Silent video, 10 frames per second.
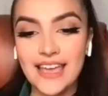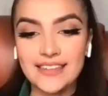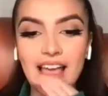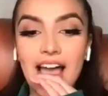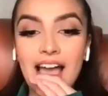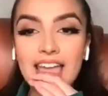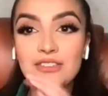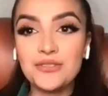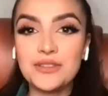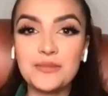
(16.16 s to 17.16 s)
yes, I
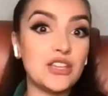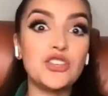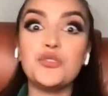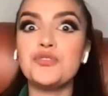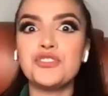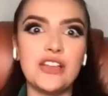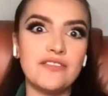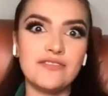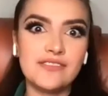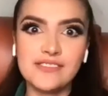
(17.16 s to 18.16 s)
used to be a huge
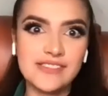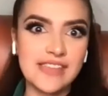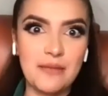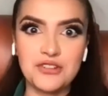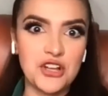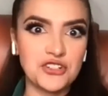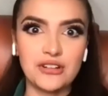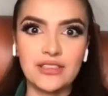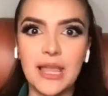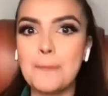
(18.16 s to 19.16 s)
self-sabotager,
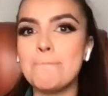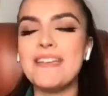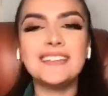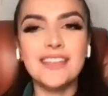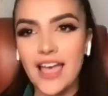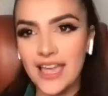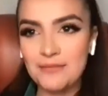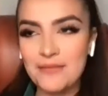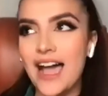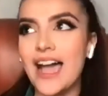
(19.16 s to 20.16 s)
like big
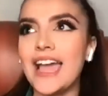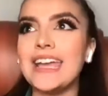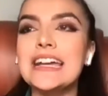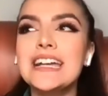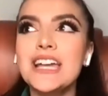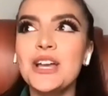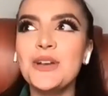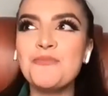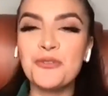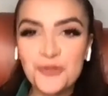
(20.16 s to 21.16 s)
time.
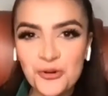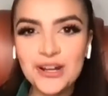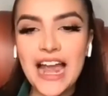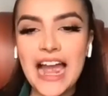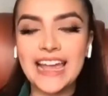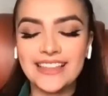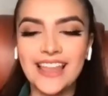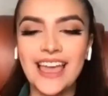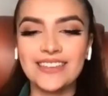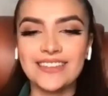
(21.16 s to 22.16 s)
Before I
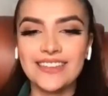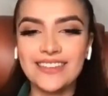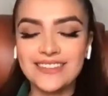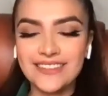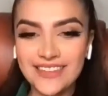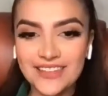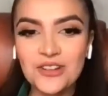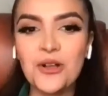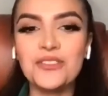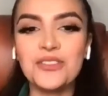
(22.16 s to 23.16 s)
like did
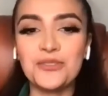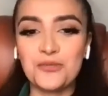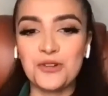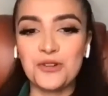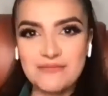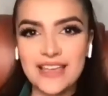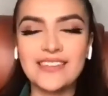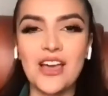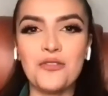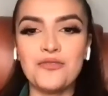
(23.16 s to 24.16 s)
all this work on
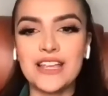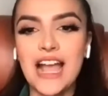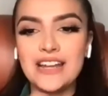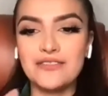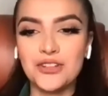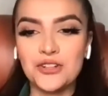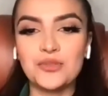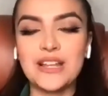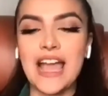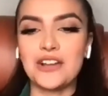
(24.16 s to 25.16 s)
myself and kind of learned
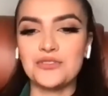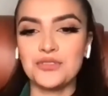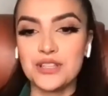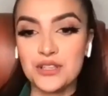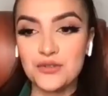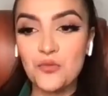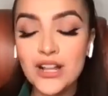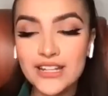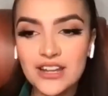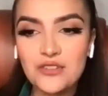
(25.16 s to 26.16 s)
what I actually
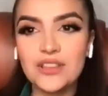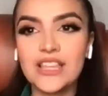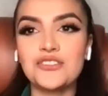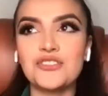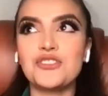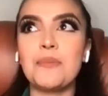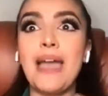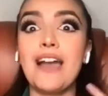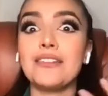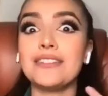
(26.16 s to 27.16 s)
wanted in a relationship,
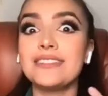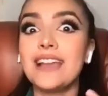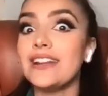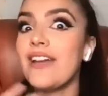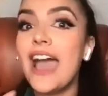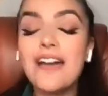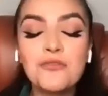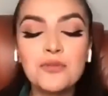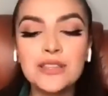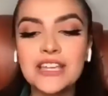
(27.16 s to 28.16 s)
how to kind of have
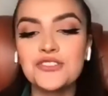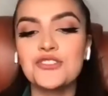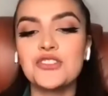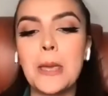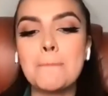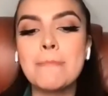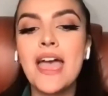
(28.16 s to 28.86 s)
a relationship,